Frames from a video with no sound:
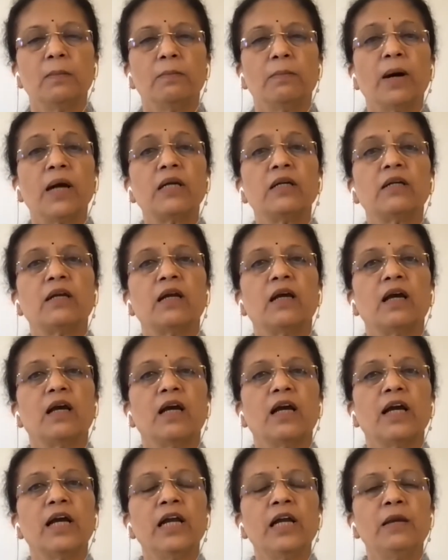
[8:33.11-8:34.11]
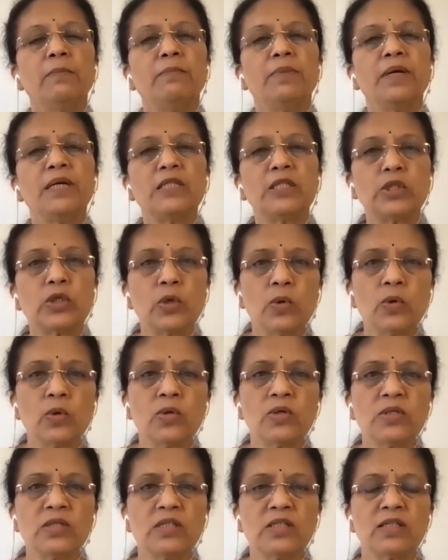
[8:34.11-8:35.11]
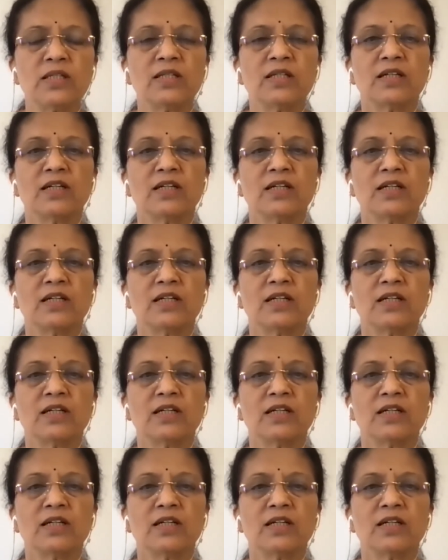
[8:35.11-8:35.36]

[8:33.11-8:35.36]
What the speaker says: but it bestows